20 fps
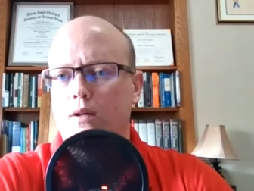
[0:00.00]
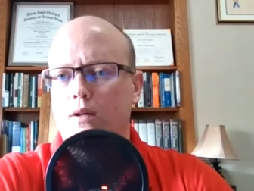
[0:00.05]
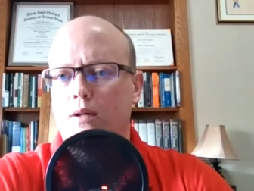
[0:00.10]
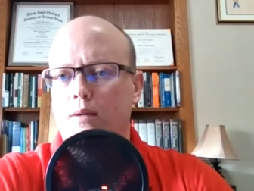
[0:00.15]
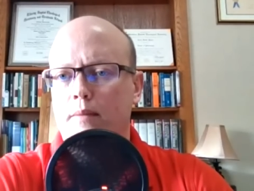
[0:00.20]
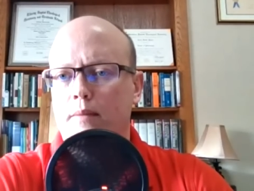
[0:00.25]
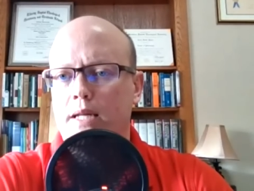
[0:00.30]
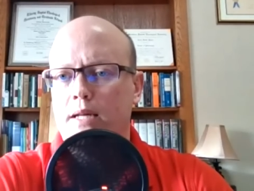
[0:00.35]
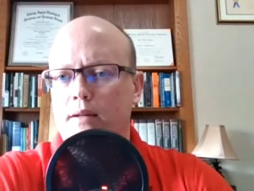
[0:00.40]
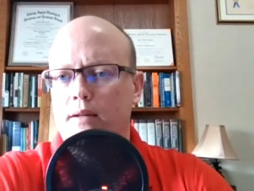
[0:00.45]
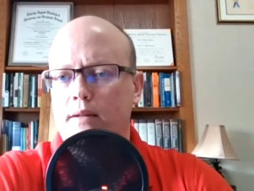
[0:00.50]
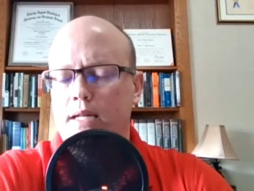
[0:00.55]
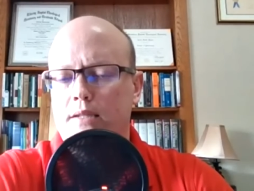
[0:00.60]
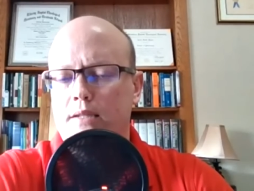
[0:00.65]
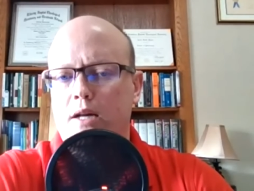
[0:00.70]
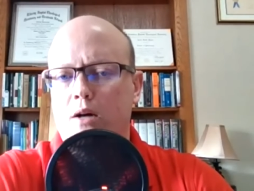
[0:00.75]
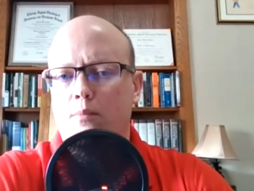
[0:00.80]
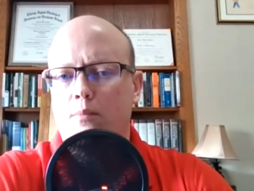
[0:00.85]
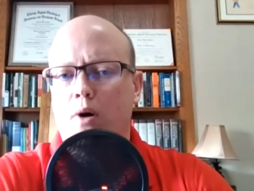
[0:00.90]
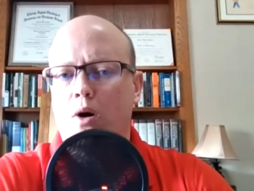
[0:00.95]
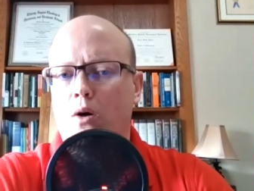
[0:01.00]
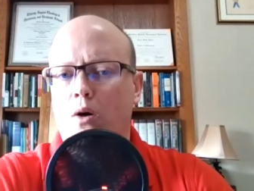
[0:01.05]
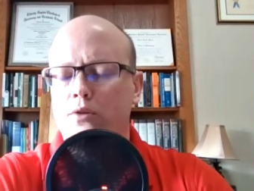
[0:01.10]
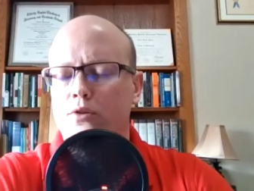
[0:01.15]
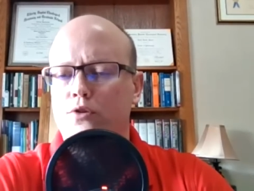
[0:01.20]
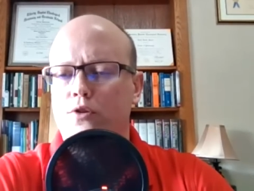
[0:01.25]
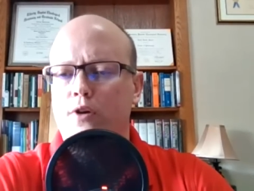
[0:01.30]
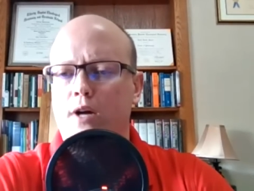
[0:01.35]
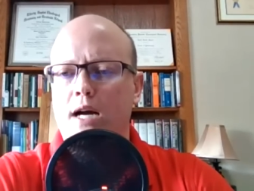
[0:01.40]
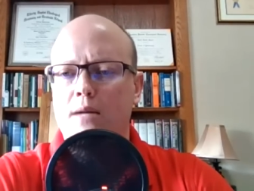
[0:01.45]
I mean, that, that's how Paul
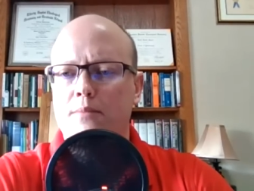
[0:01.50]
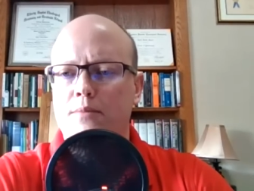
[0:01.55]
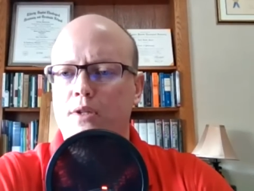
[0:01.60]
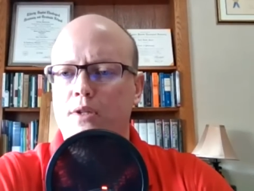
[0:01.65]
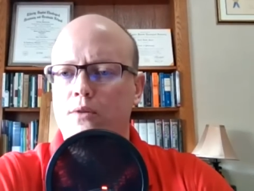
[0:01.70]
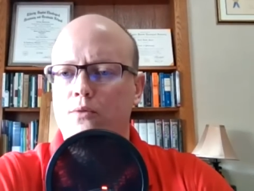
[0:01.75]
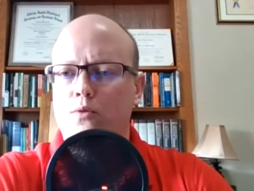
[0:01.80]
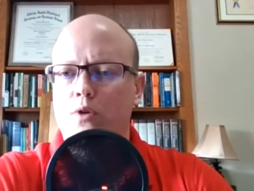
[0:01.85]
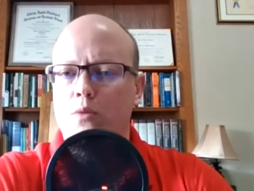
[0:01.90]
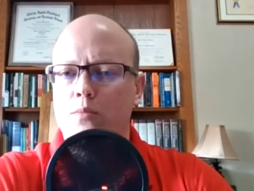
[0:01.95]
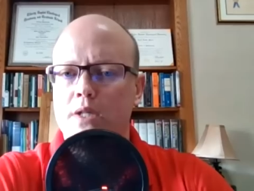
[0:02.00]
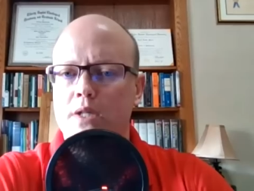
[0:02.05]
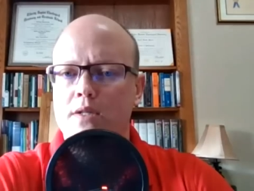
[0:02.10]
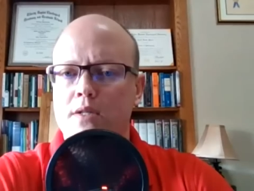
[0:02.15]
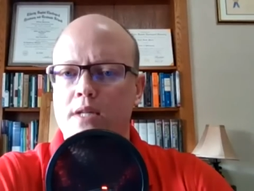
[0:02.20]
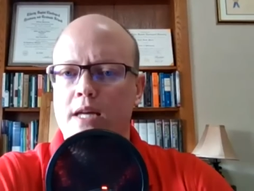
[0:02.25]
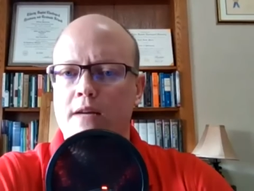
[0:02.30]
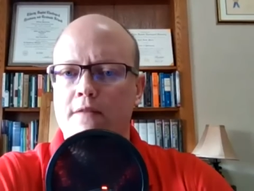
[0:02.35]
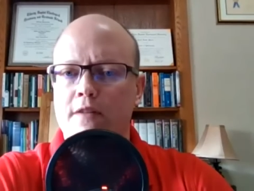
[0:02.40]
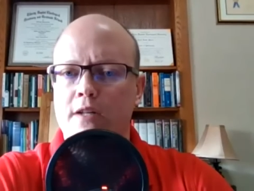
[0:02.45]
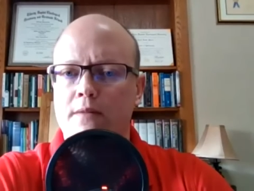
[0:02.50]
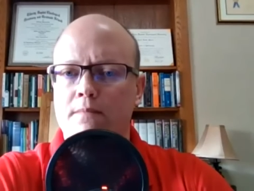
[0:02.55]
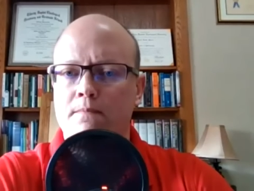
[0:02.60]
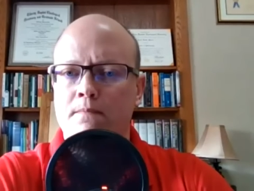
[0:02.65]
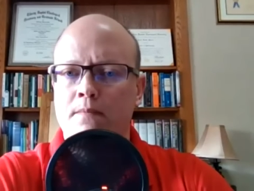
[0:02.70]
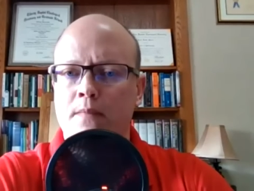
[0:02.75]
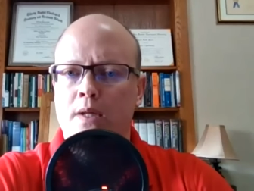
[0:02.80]
describes it in Romans 7.